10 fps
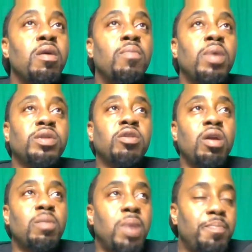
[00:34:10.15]
But I
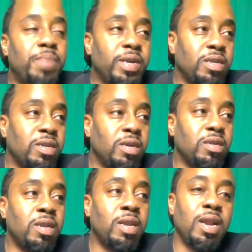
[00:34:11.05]
started my business
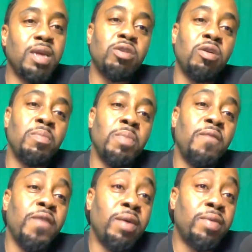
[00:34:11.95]
and then I started my
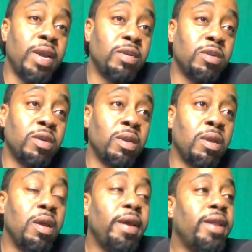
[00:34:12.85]
foundation
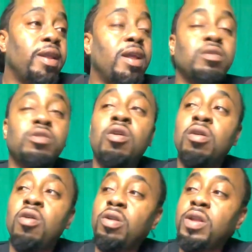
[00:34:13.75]
and then I started
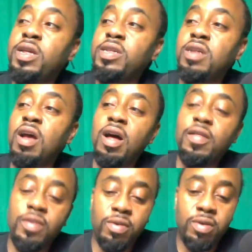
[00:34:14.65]
all these
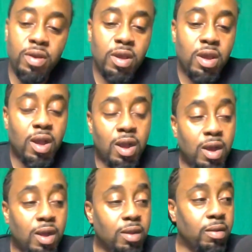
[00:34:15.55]
other
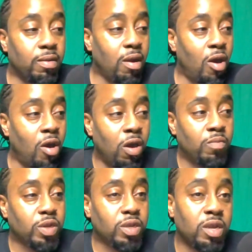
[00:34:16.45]
uh,
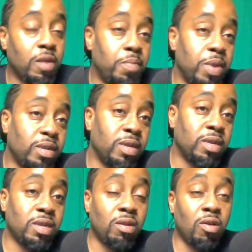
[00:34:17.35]
arms to the
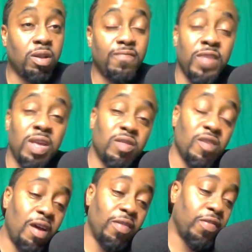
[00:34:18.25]
business and all of these
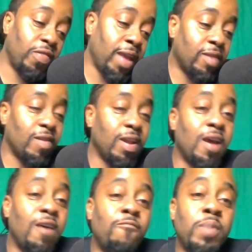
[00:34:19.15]
other things that
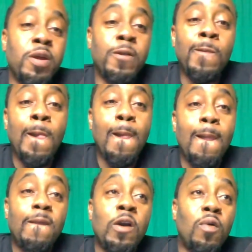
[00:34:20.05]
I've been
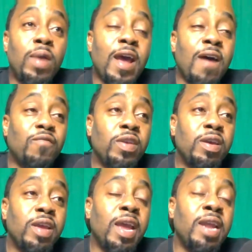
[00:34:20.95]
going after
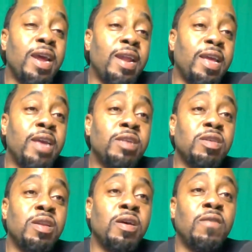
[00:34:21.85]
in
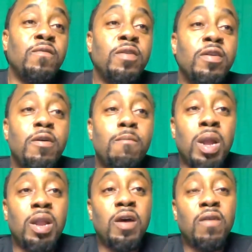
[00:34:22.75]
dedication of my
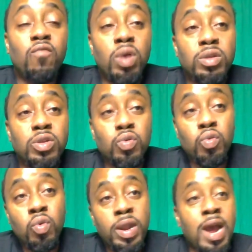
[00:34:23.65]
loved ones
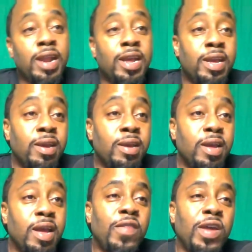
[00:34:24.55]
who are not here.
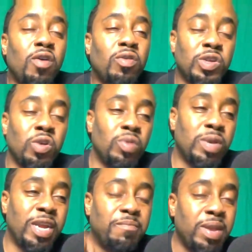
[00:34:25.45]
And then also
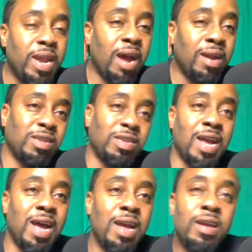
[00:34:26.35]
deep down
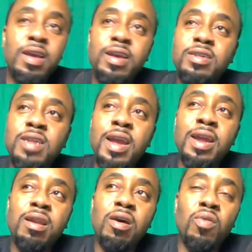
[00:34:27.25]
inside saying,
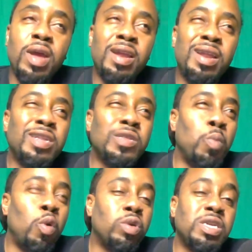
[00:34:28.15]
okay, there's
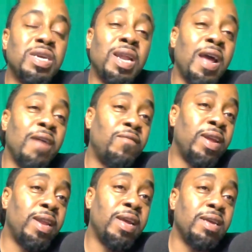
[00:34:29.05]
more to life
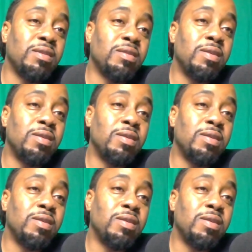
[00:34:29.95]
than this.